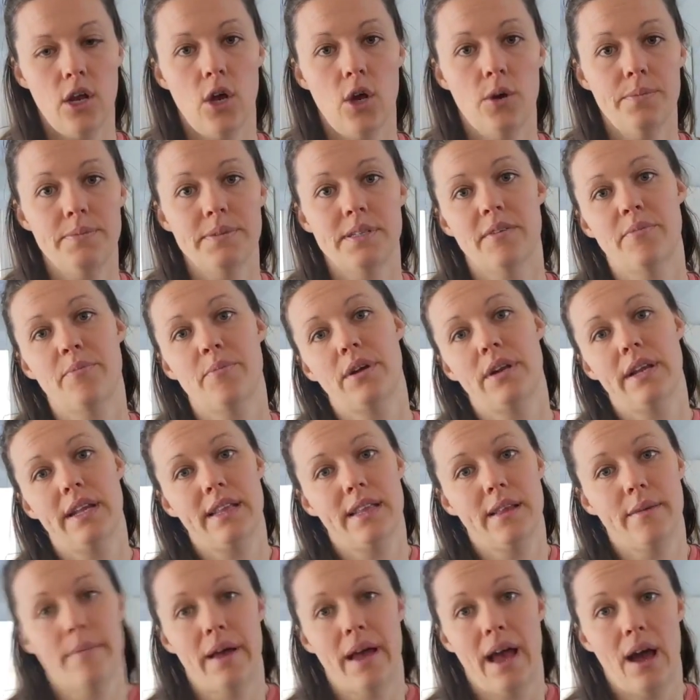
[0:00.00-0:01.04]
hopes of putting
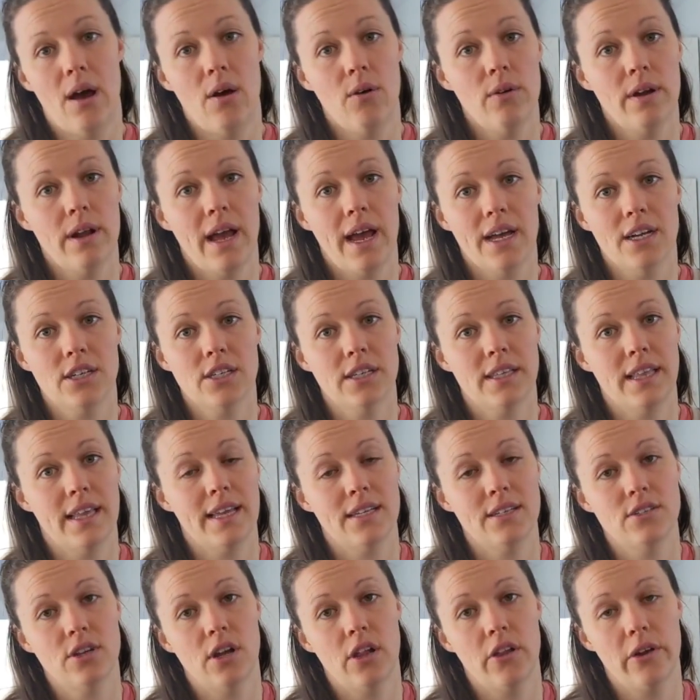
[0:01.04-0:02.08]
them out. Actually, they
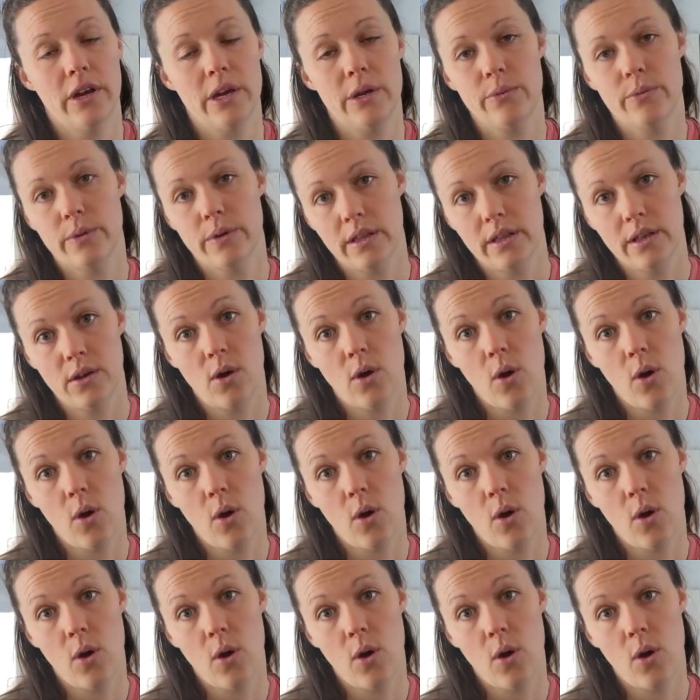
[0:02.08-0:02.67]
can tolerate really